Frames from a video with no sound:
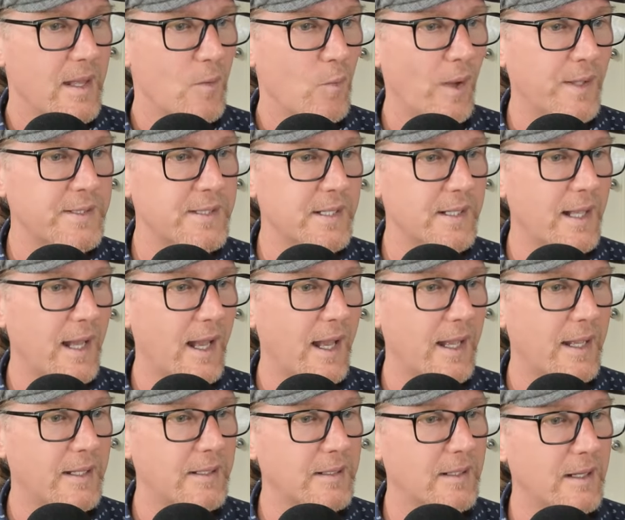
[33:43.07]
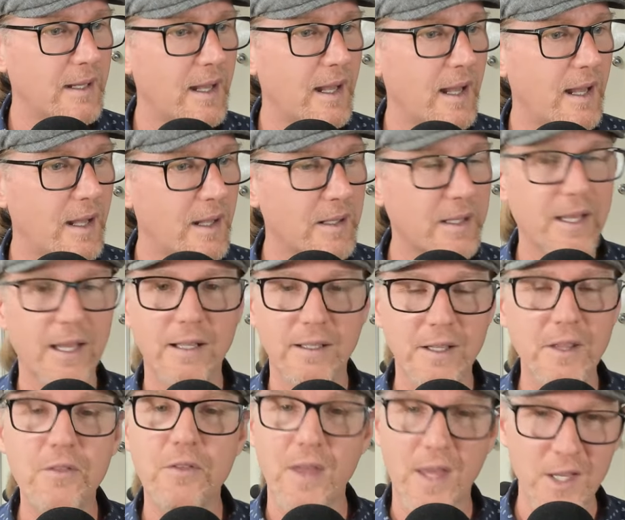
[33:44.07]
Once again, uh,
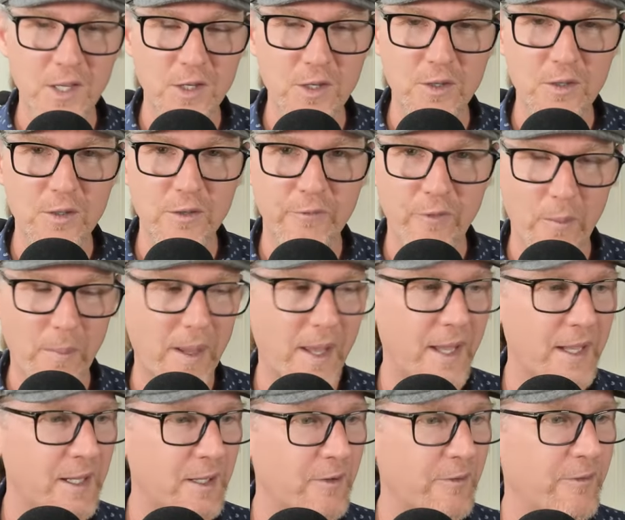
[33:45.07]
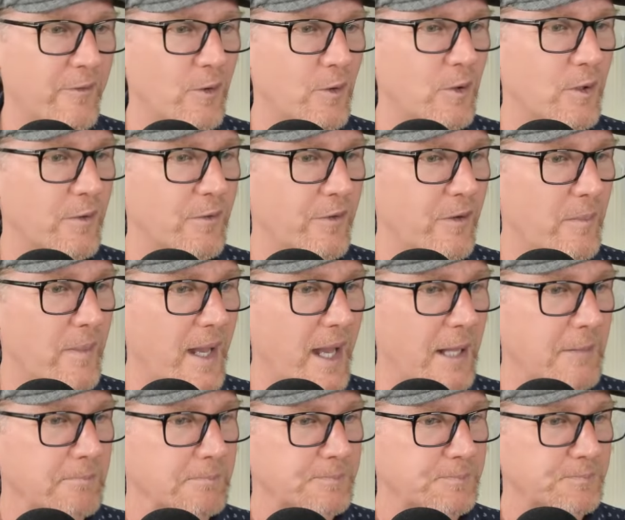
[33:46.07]
Kelly, thank you for paying it forward for Matt.